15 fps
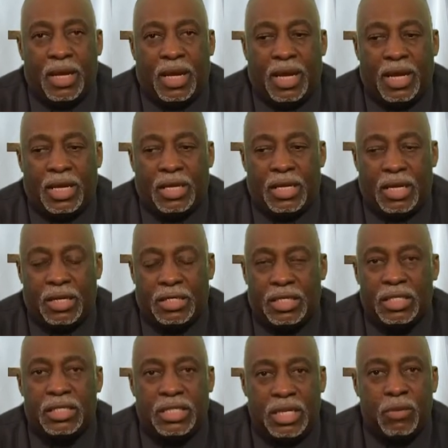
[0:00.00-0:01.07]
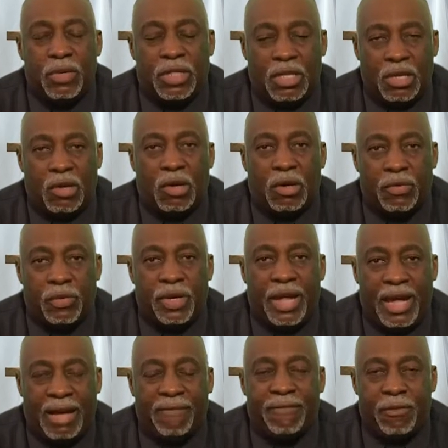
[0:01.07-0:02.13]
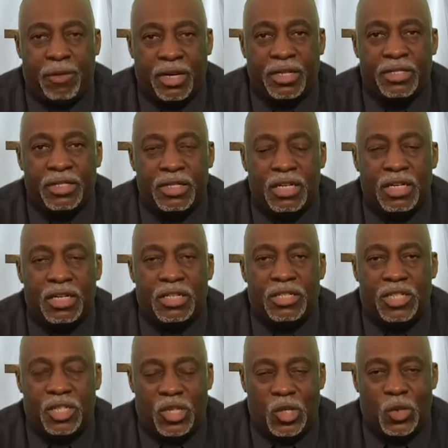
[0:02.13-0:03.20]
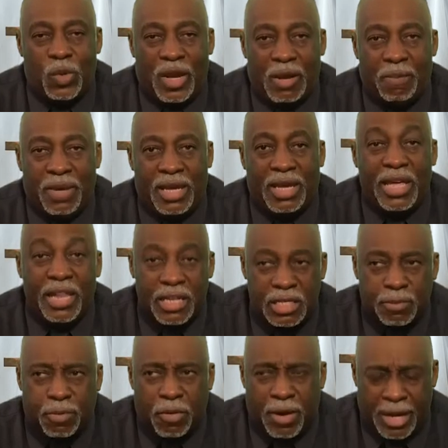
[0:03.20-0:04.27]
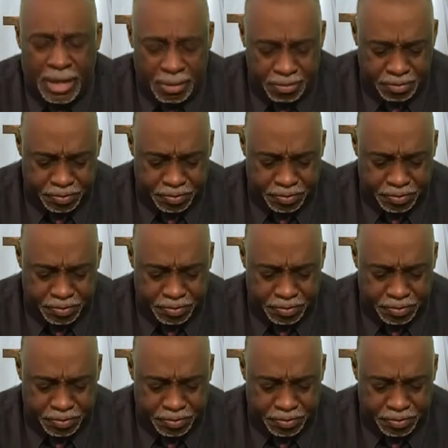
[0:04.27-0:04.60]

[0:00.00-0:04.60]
and uh, just see what the Lord would have for us to do. Amen. Let us pray.